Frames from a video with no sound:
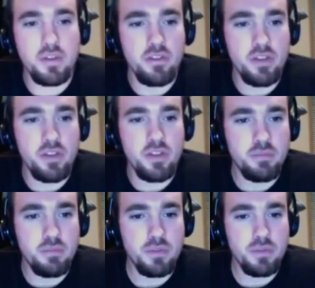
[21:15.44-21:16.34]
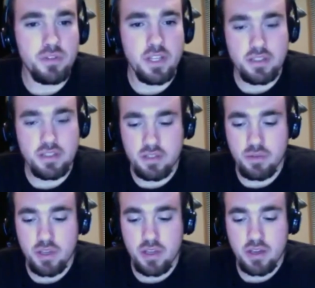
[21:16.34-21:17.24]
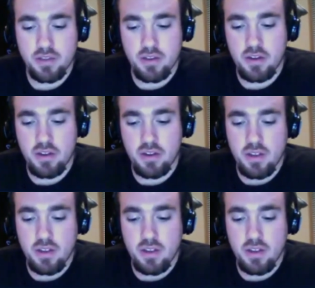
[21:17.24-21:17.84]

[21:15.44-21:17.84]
other EG people that will get on there.